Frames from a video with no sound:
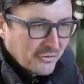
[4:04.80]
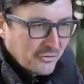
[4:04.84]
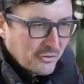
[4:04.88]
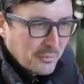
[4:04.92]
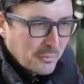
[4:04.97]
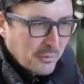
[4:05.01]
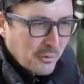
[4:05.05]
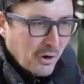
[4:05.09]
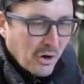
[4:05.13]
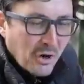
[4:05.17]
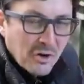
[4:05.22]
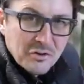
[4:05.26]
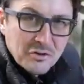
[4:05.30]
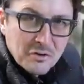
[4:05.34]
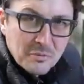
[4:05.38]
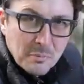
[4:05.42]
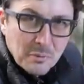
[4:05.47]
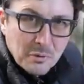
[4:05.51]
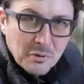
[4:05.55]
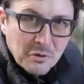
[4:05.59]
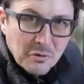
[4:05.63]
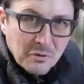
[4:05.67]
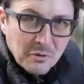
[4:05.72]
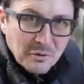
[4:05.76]
a super
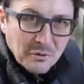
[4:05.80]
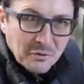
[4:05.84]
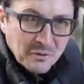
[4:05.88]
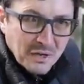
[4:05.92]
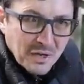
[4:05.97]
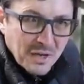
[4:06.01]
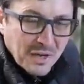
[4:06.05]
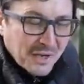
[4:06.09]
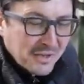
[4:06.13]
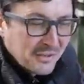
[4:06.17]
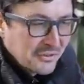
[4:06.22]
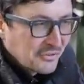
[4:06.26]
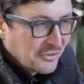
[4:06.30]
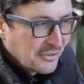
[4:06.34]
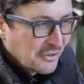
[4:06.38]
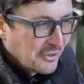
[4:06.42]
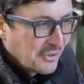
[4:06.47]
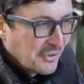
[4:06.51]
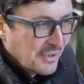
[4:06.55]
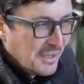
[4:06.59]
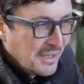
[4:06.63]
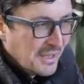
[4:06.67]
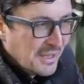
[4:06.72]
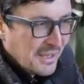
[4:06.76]
entrepreneurial guy,
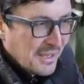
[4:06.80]
so